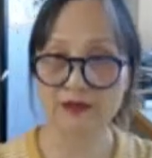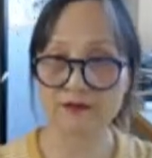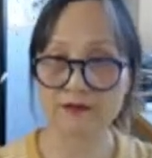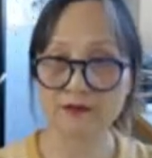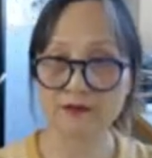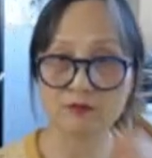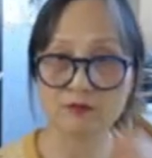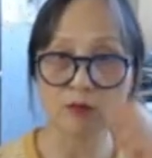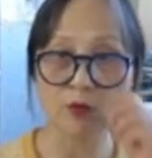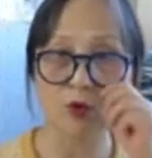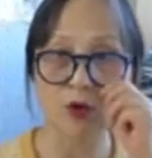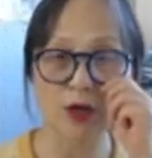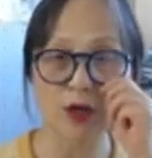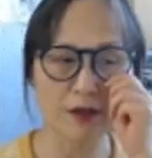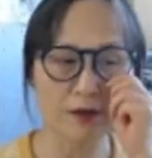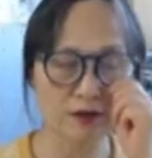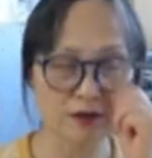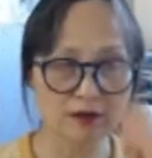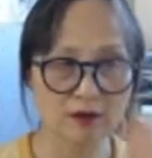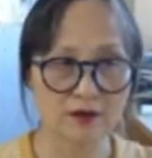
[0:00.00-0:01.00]

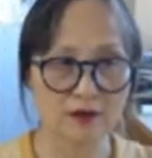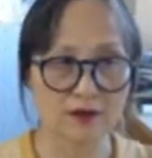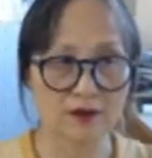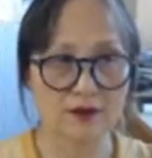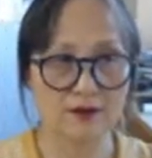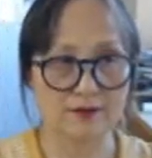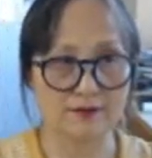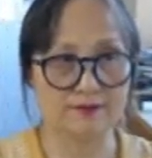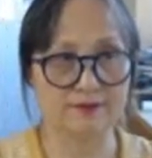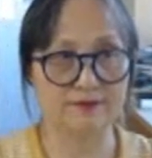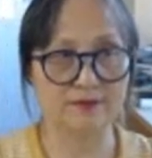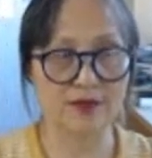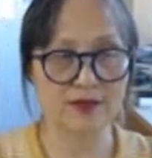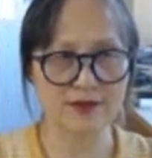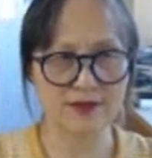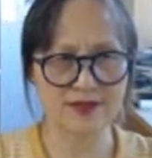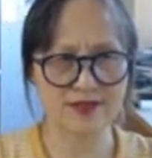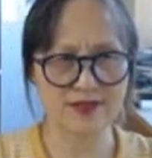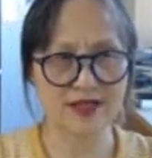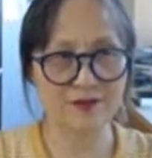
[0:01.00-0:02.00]
more
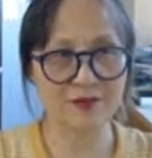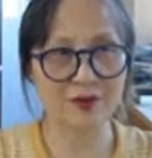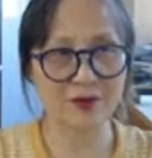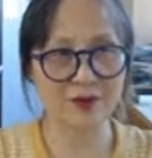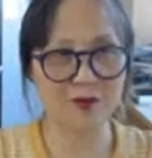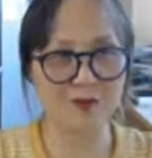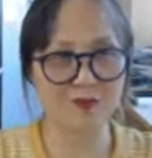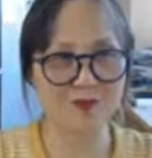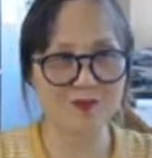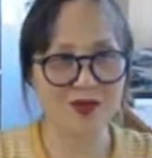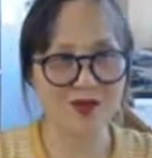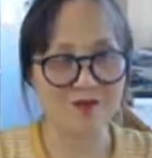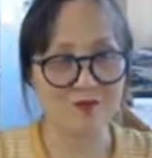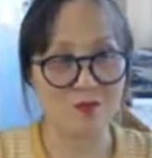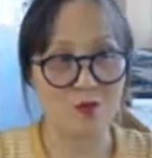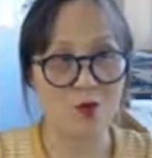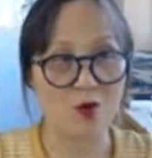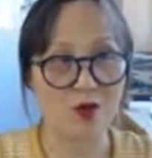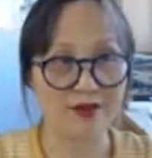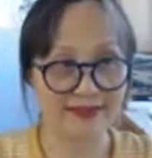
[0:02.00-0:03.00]
stable,
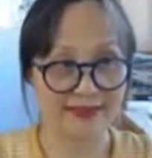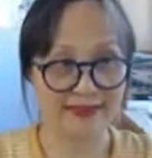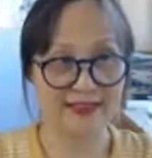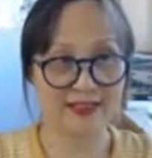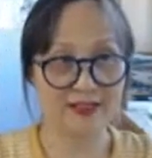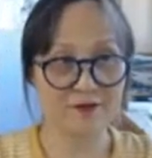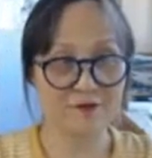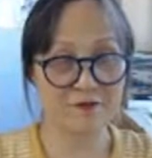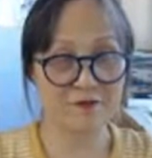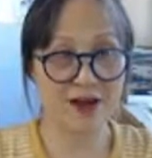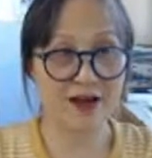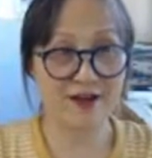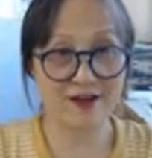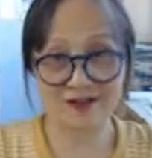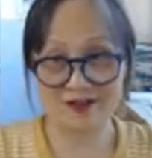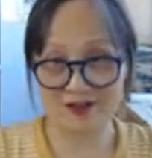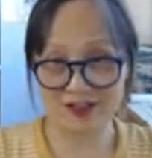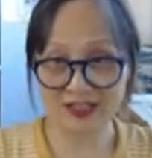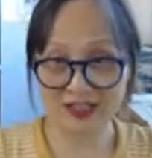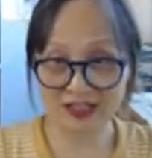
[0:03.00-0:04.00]
more dignified
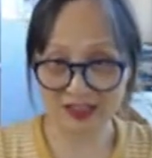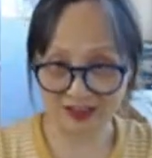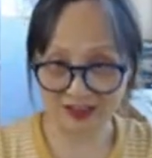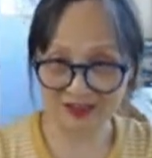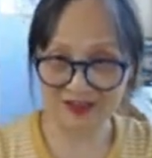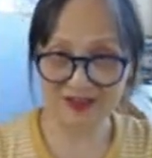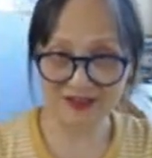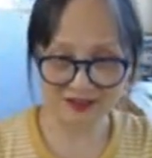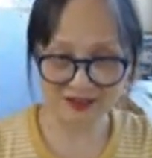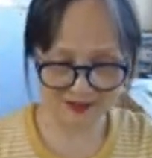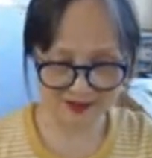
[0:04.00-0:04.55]
looking,